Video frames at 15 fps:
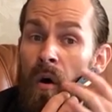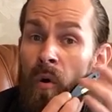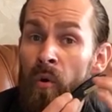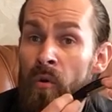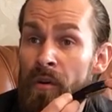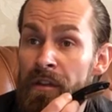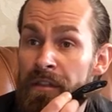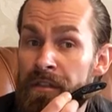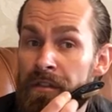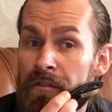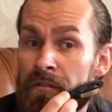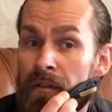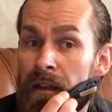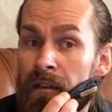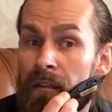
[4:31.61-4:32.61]
or a
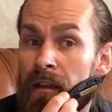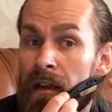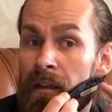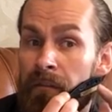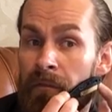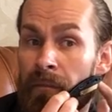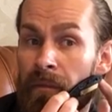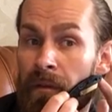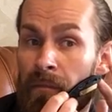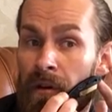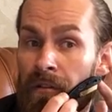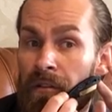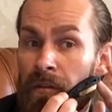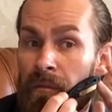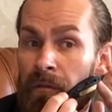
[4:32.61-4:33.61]
straight line from the
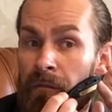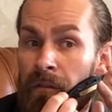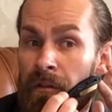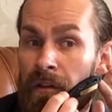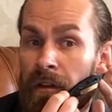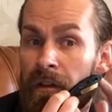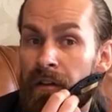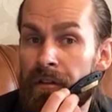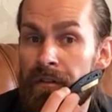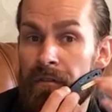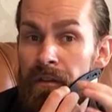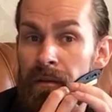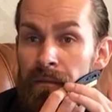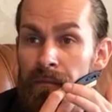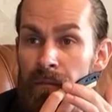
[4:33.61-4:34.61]
bottom of your ear to
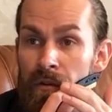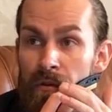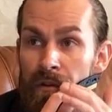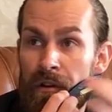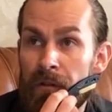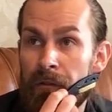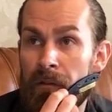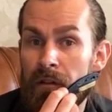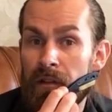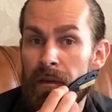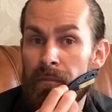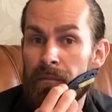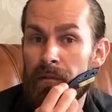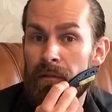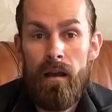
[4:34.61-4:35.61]
the corner of your
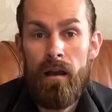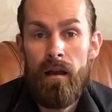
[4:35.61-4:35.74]
lip.